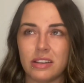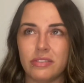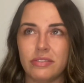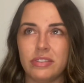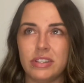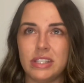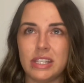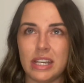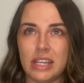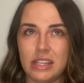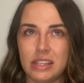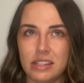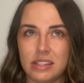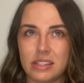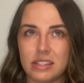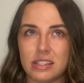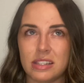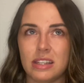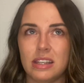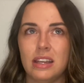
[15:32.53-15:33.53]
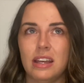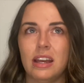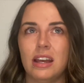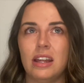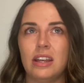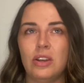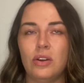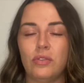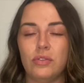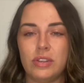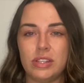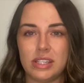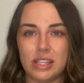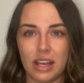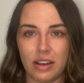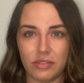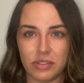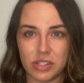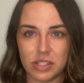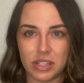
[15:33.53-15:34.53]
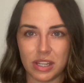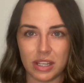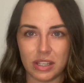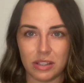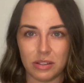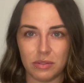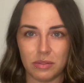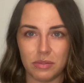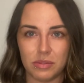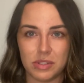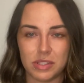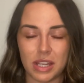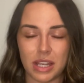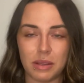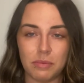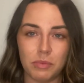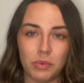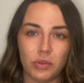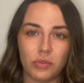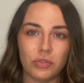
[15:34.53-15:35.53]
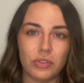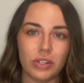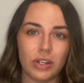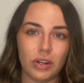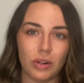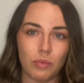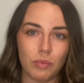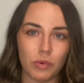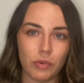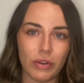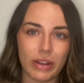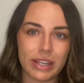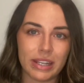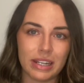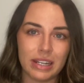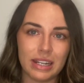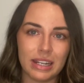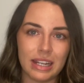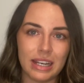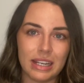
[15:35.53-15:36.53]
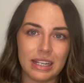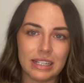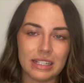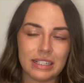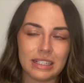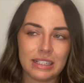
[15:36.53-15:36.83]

and obviously having to take morphine a lot more regularly.